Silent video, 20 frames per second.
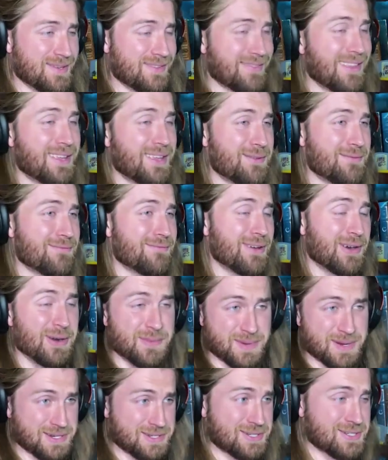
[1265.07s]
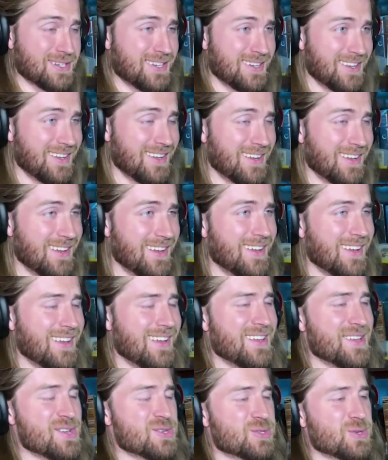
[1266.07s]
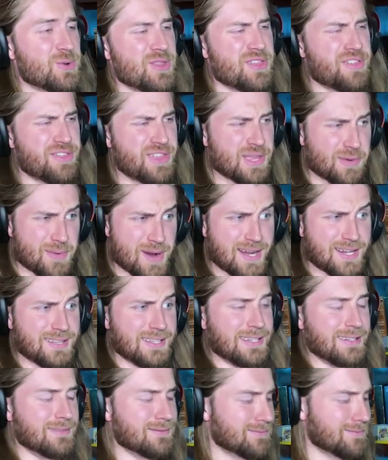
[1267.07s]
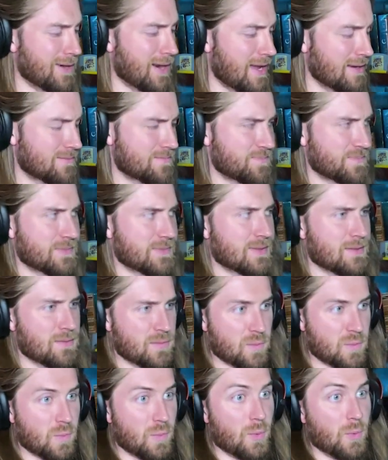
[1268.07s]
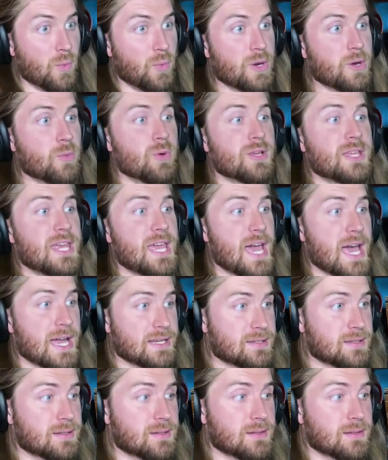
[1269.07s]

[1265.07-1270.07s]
Thank you very much. So theoretically, right, we will get...